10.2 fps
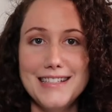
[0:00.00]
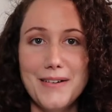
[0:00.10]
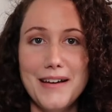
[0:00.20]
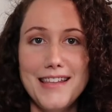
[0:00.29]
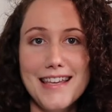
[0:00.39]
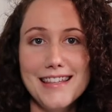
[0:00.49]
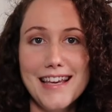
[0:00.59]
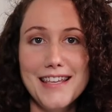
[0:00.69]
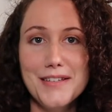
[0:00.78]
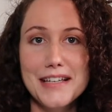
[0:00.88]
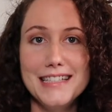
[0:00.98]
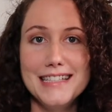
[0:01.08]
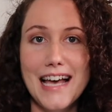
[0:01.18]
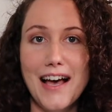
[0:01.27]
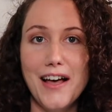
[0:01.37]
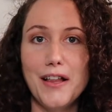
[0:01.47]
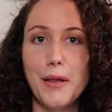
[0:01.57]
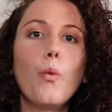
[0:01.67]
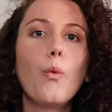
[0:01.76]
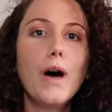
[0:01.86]
so I think that you can tell
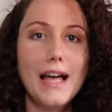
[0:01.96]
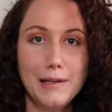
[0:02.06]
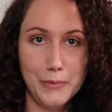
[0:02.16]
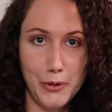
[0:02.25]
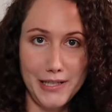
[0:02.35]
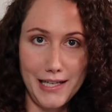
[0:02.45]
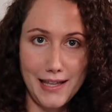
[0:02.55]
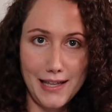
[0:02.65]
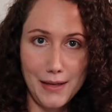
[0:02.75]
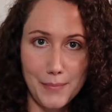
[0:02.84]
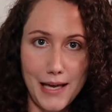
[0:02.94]
what I'm going to keep.